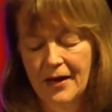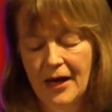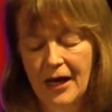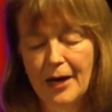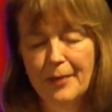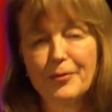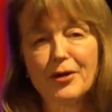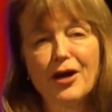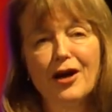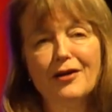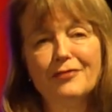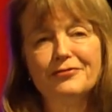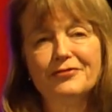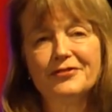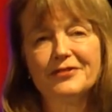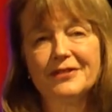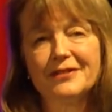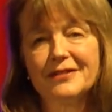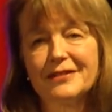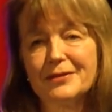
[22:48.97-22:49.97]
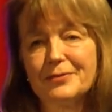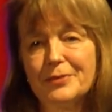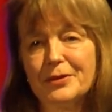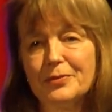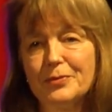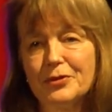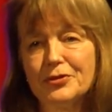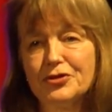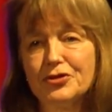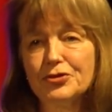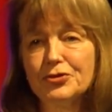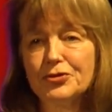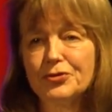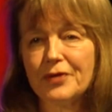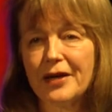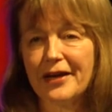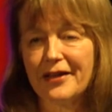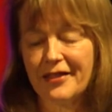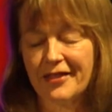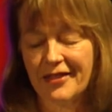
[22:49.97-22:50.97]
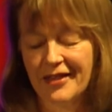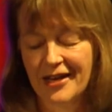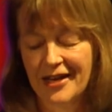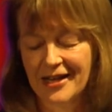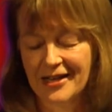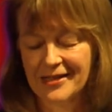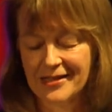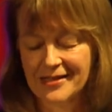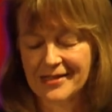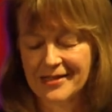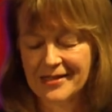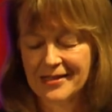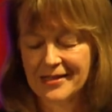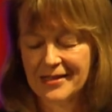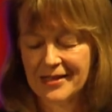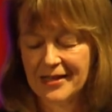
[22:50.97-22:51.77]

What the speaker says: I am confident that we will do great things,